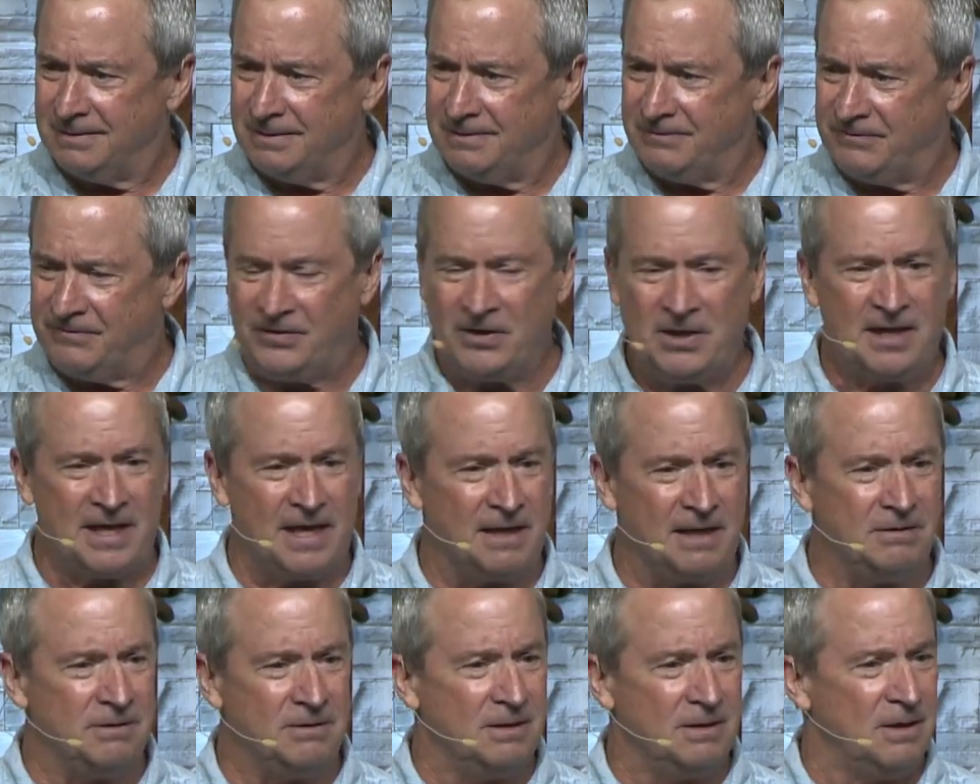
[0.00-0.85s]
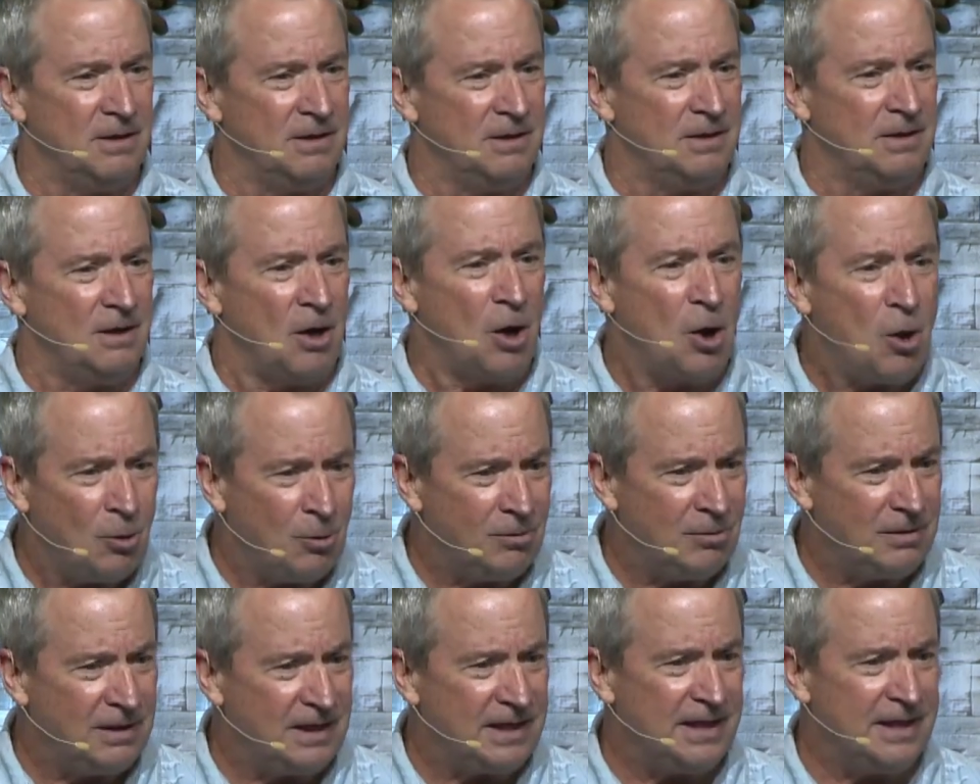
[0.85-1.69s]
feeling
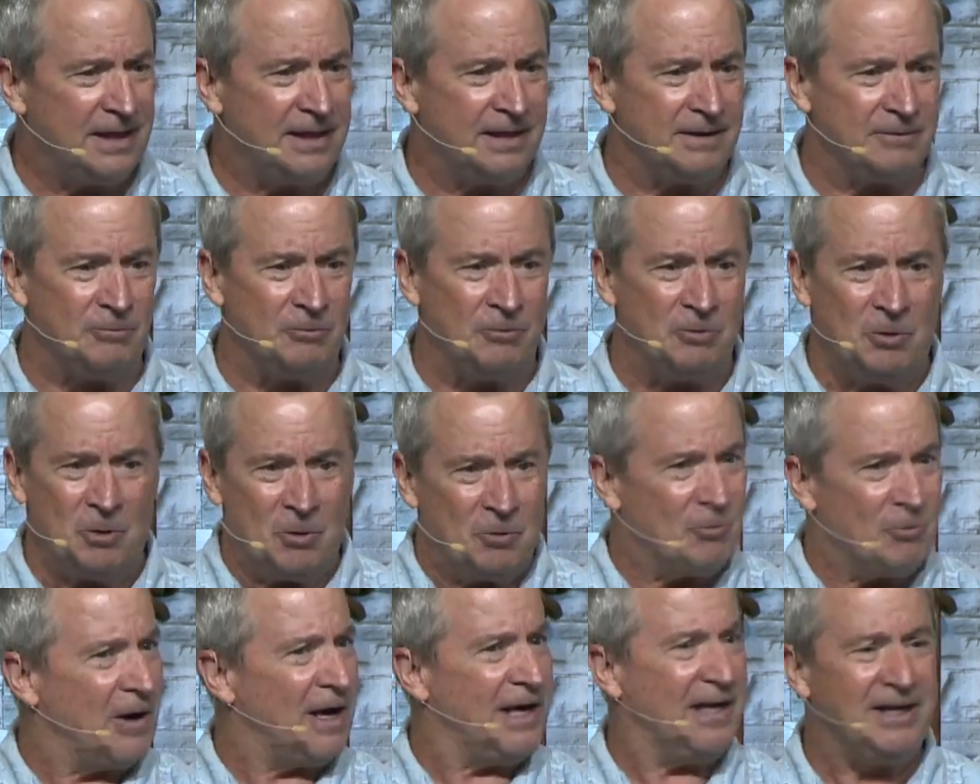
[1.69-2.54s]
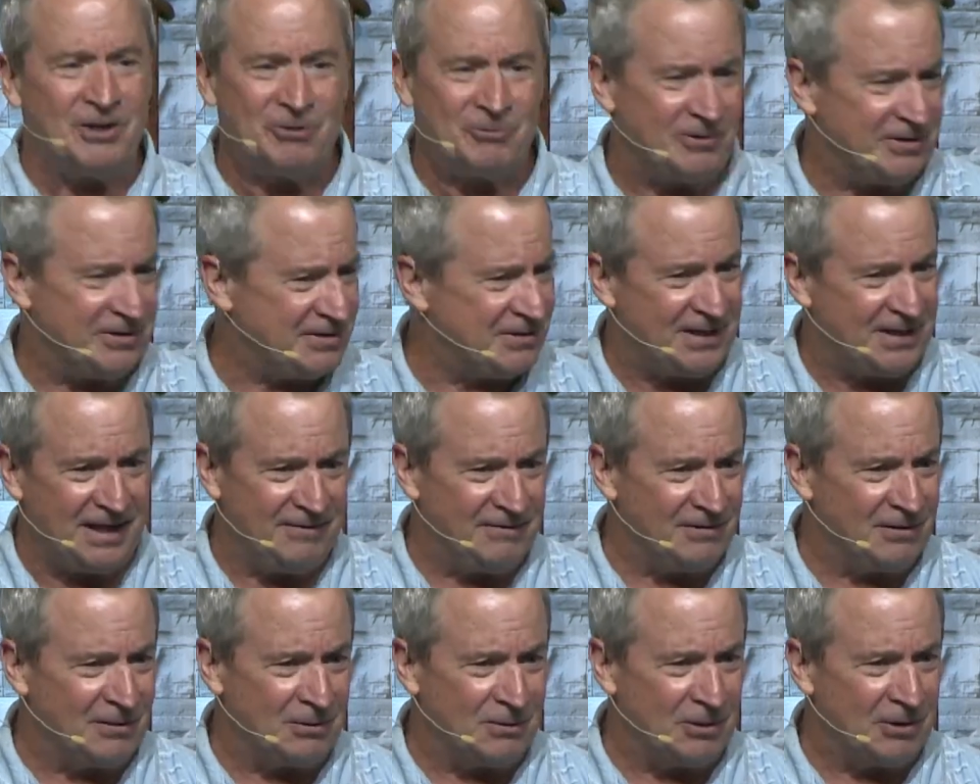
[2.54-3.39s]
holy and ready to receive
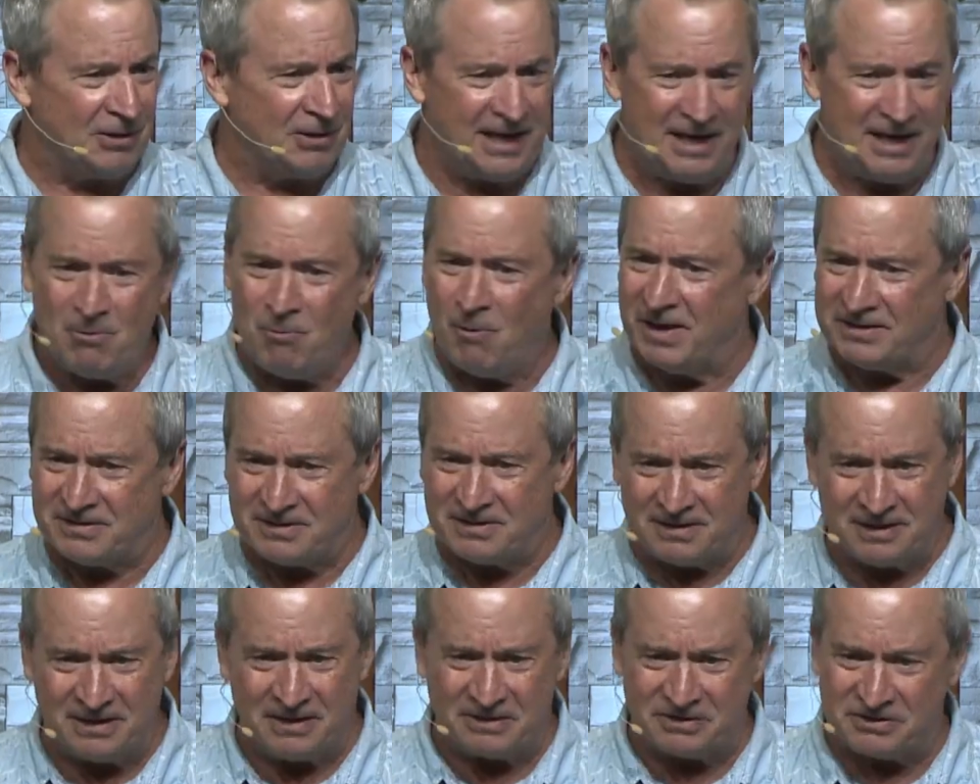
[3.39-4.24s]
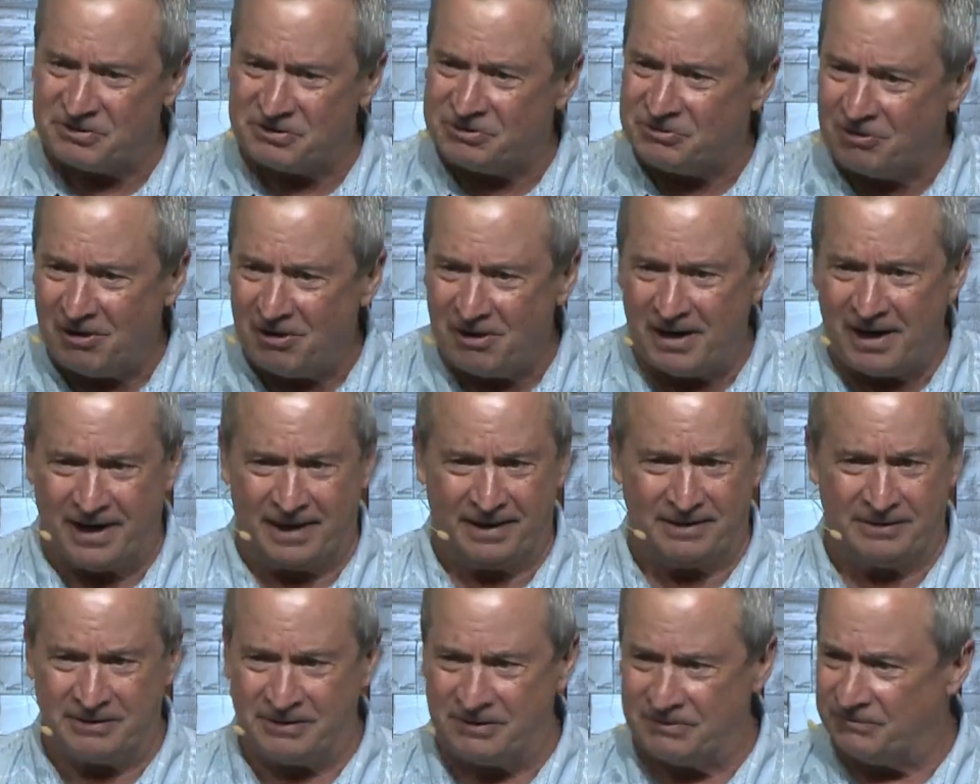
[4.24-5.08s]
the lord he wants to destroy it
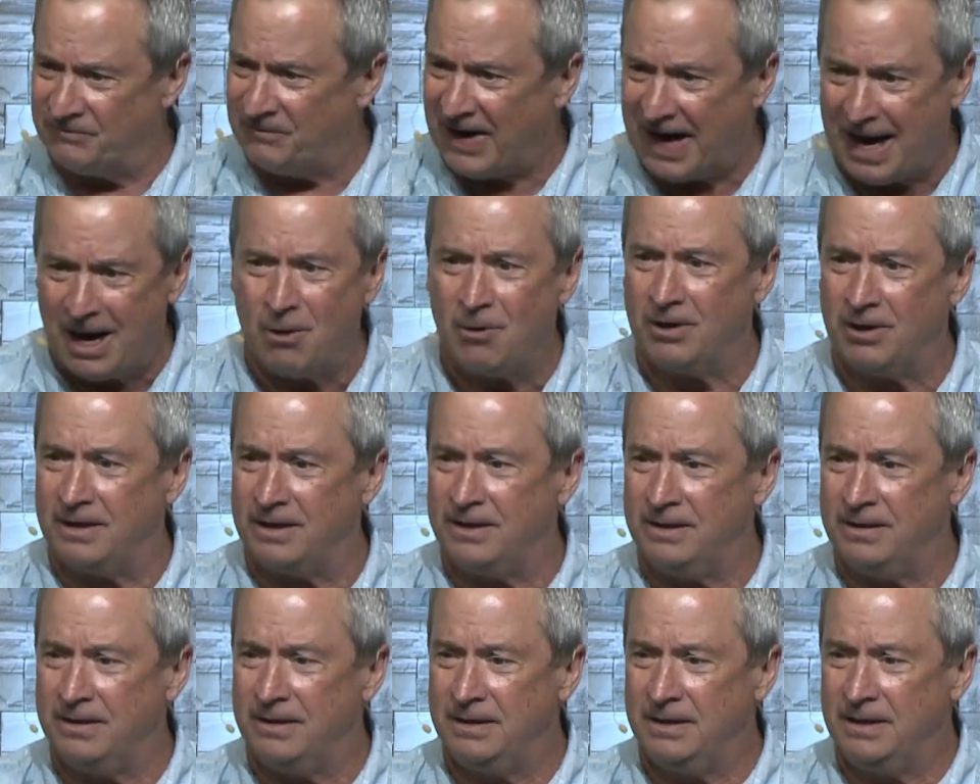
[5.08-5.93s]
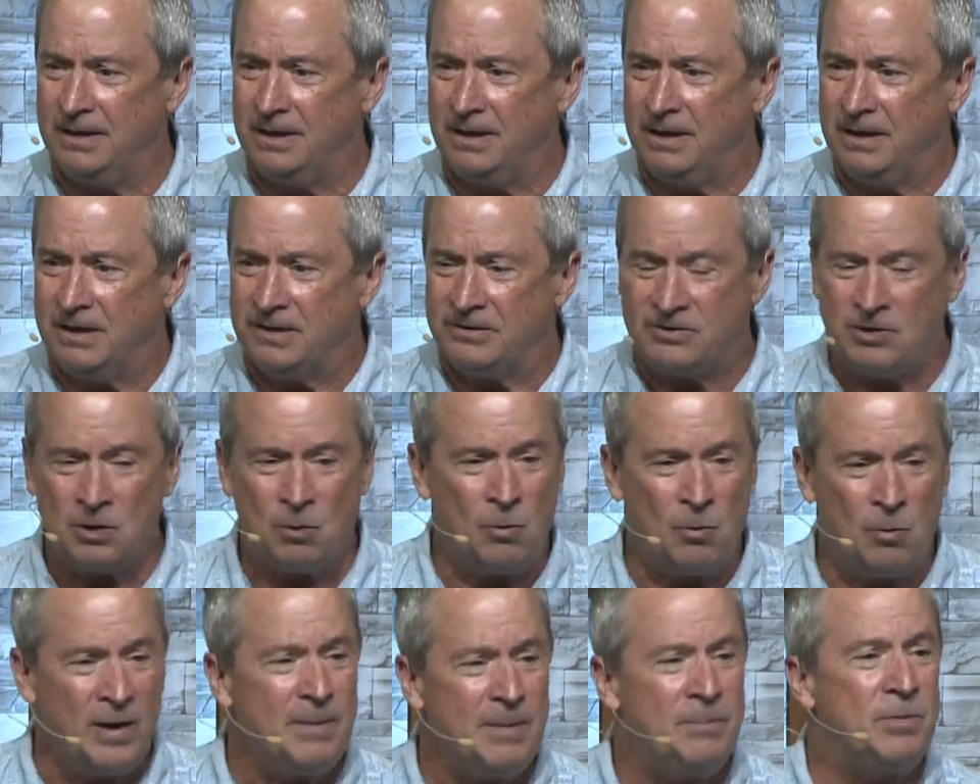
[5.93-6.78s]
and devour it so
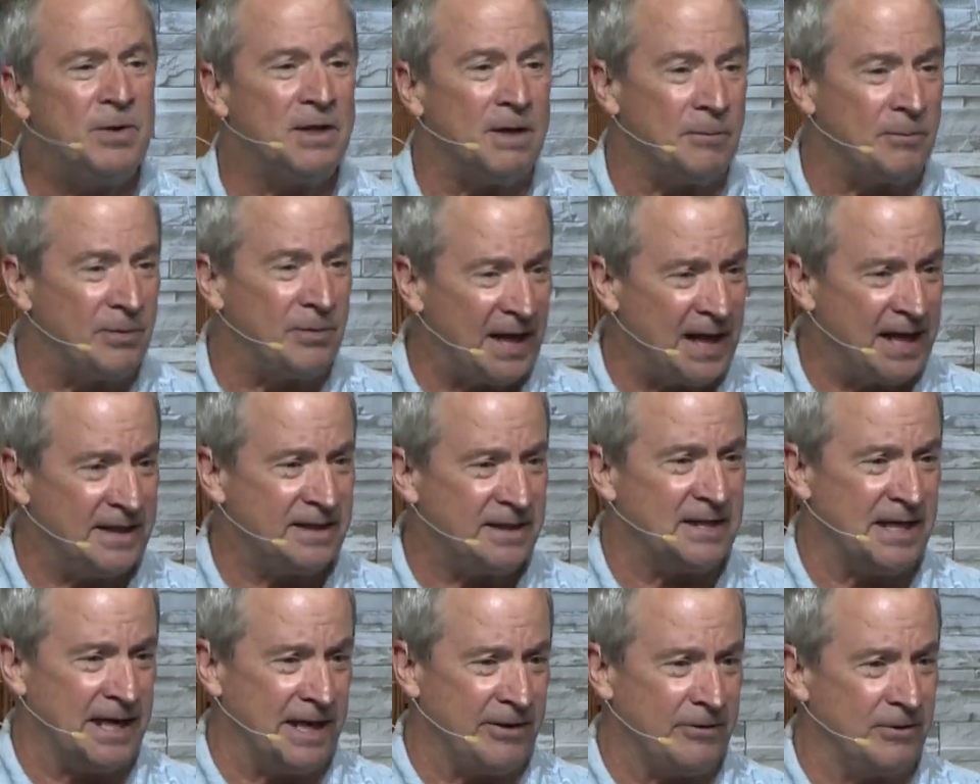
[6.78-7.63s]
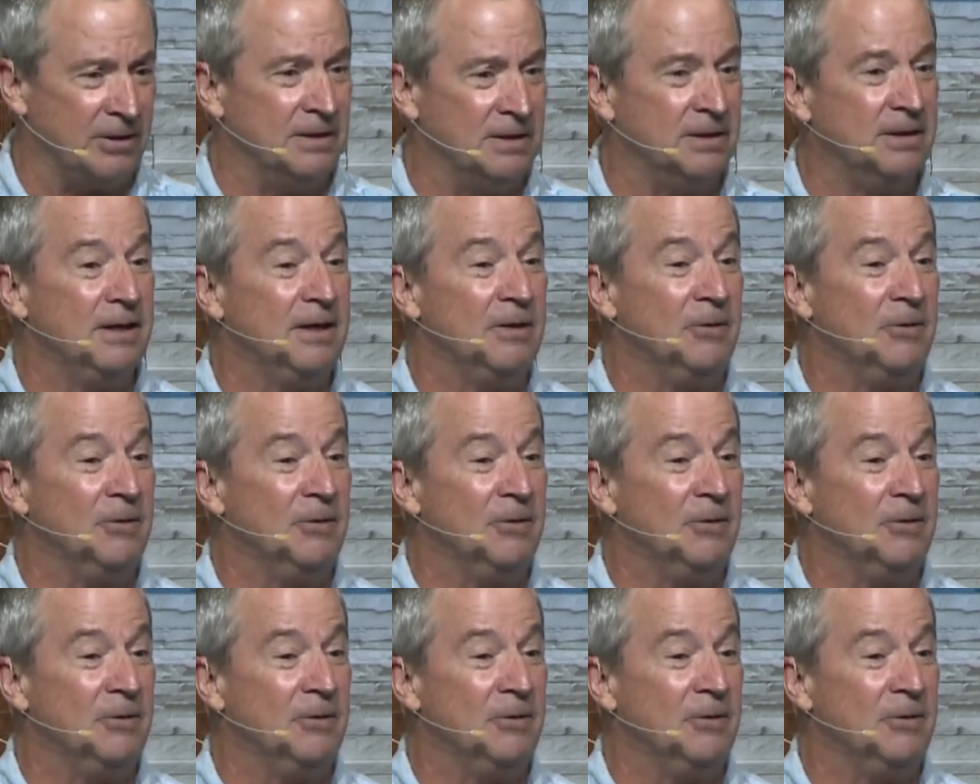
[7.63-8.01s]
we put a plan together